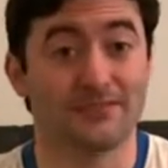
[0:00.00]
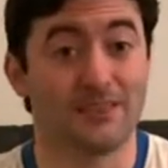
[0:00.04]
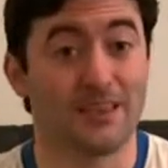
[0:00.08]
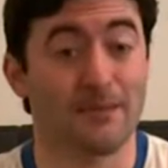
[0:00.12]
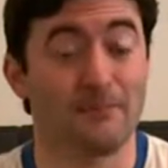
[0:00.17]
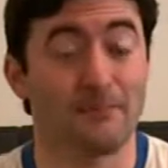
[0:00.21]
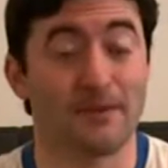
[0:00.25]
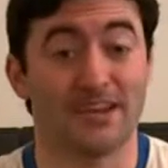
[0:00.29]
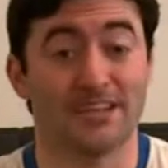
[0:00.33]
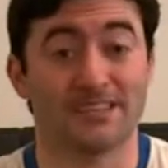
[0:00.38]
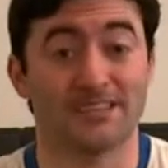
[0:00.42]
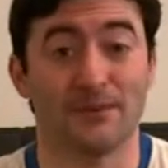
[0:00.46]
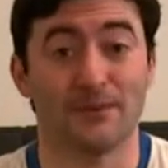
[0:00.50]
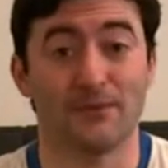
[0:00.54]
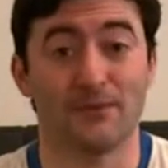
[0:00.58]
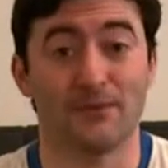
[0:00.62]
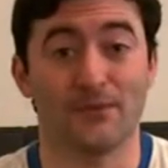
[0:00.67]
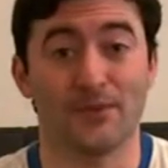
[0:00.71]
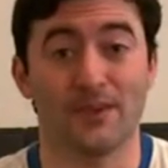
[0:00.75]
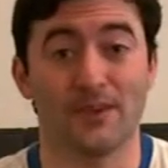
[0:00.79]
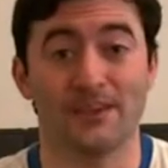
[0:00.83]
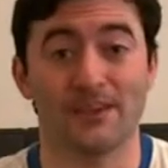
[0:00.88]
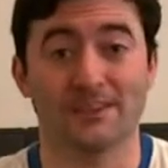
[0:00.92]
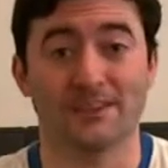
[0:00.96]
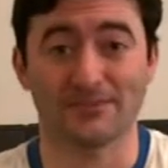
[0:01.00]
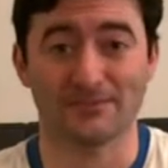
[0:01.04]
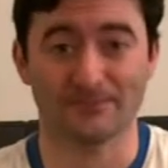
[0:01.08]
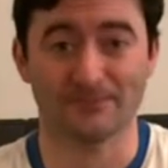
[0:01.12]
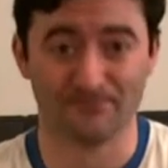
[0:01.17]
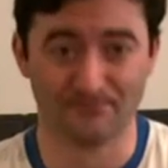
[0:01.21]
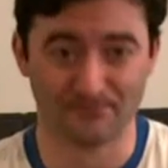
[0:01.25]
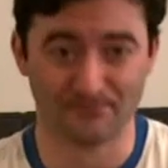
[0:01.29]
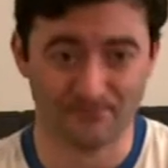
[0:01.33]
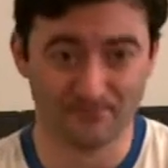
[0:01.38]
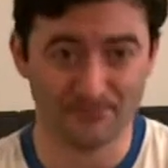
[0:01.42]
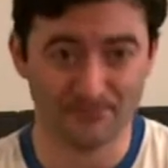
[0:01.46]
get back to my fans.
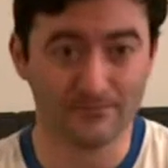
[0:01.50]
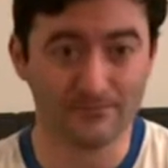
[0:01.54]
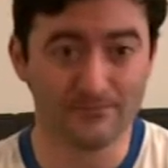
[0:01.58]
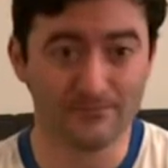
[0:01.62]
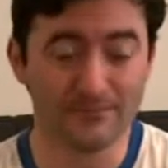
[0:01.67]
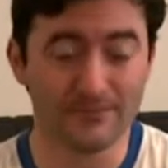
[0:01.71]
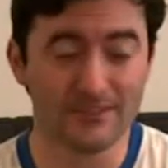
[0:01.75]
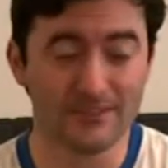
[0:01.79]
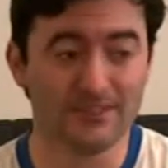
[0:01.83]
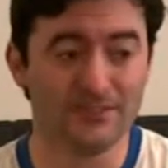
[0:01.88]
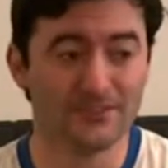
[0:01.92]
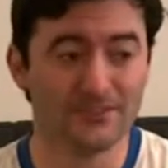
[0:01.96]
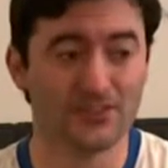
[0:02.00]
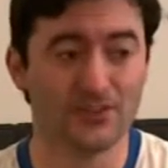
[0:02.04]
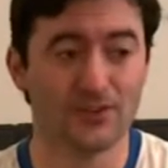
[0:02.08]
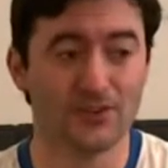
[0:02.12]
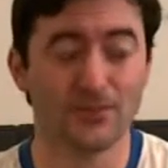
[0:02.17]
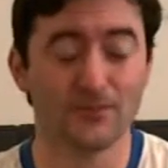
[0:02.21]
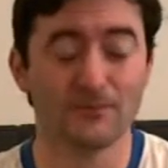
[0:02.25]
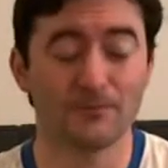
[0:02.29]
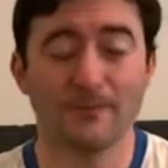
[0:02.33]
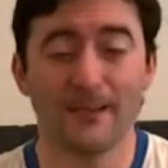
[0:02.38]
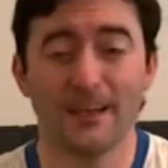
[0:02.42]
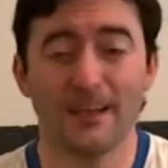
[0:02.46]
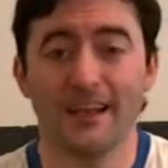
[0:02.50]
So,